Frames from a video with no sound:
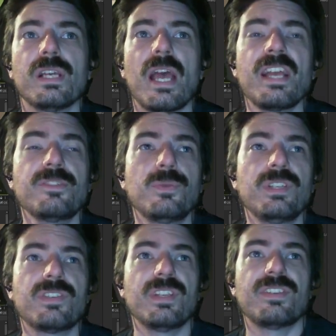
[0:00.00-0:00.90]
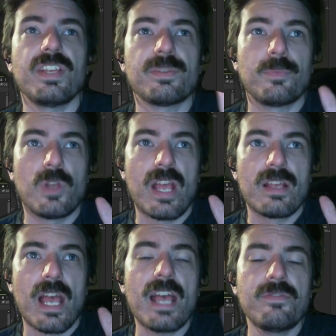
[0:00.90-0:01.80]
Act 1's going to take
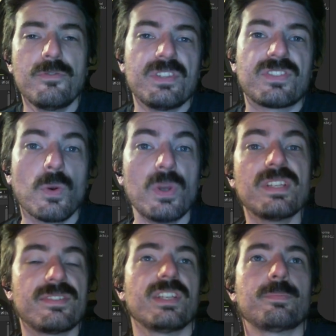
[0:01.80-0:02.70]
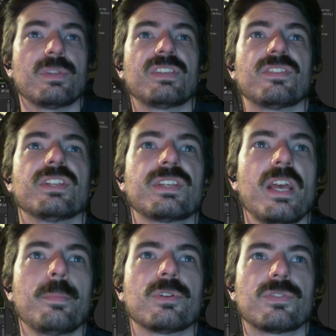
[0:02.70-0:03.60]
half of it's going to take place in the
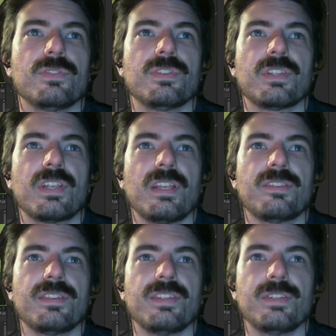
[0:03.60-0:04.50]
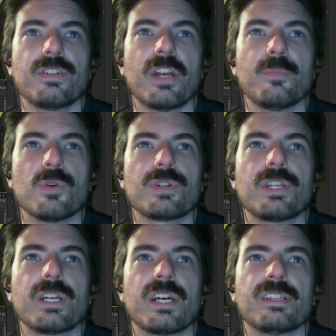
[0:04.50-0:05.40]
capital, so you can kind of see here I'm
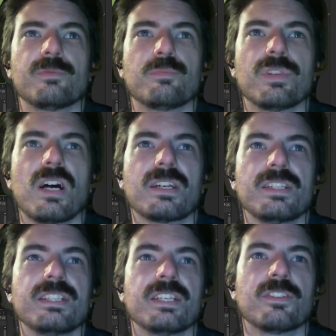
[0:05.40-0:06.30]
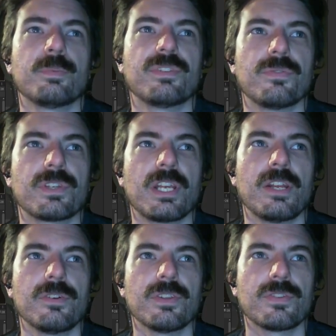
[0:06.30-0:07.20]
working on blocking in specific
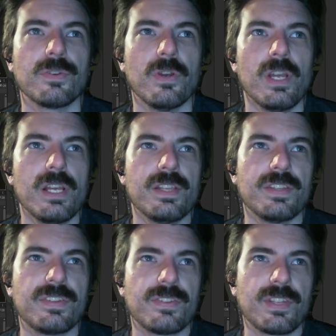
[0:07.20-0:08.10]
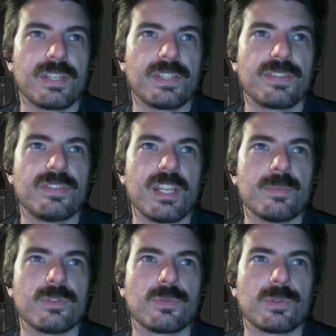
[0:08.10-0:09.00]
areas. So this is like the
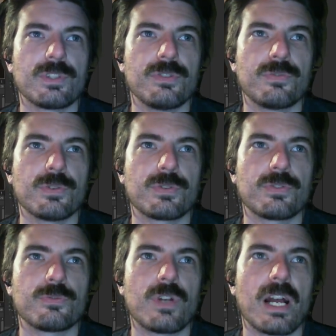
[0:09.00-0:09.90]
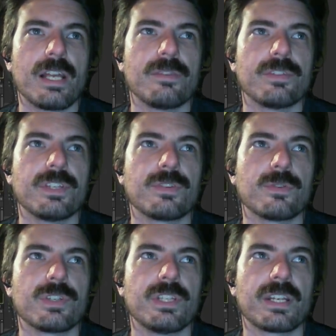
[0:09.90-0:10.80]
stables where you first arrive, and this will
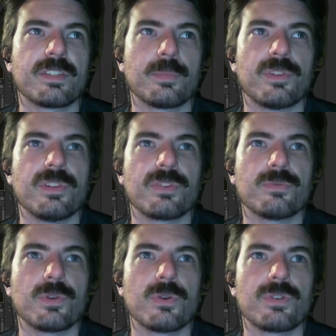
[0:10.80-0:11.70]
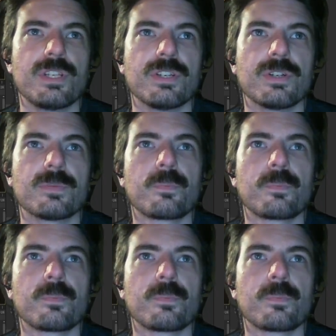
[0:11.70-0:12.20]
connect up to this road here.